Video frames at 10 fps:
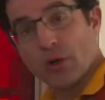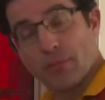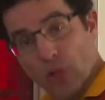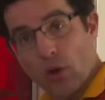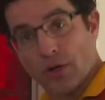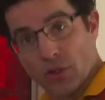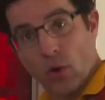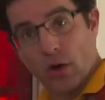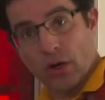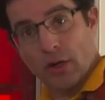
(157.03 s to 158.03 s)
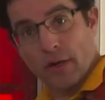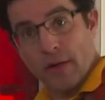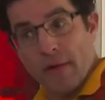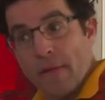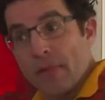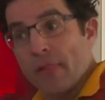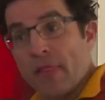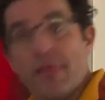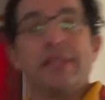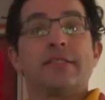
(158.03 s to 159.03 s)
a blower door.
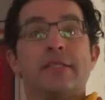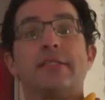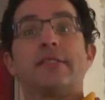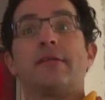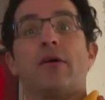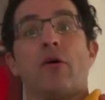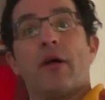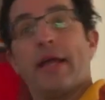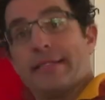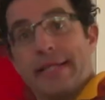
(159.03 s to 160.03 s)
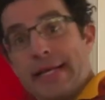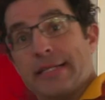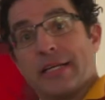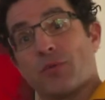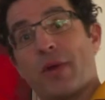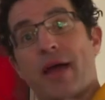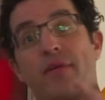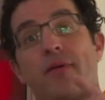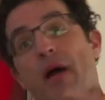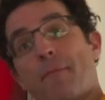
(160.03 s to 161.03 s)
It's easy because we have
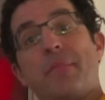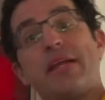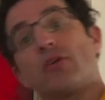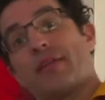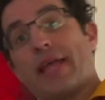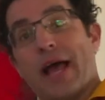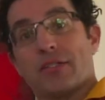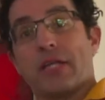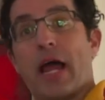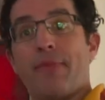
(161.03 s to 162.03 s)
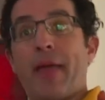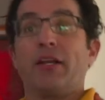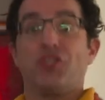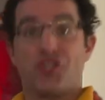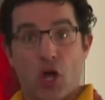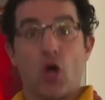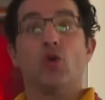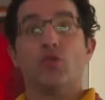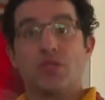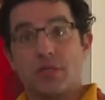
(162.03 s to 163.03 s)
a meter on the outside that
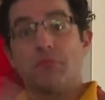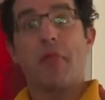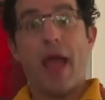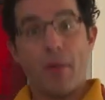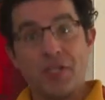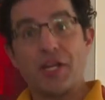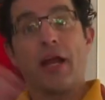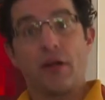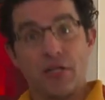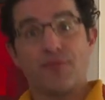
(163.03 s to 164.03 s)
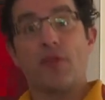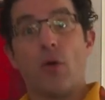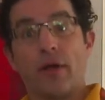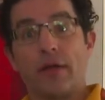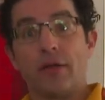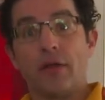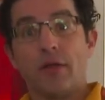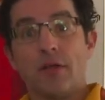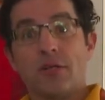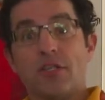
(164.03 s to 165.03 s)
shows how much air is flowing.
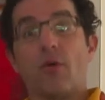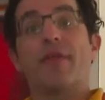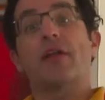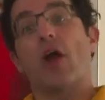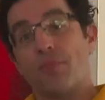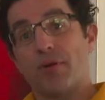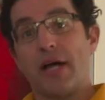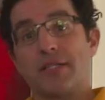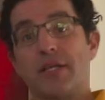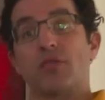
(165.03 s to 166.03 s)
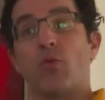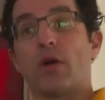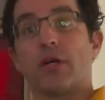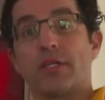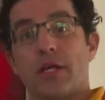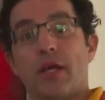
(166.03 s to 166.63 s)
So the way that our process works,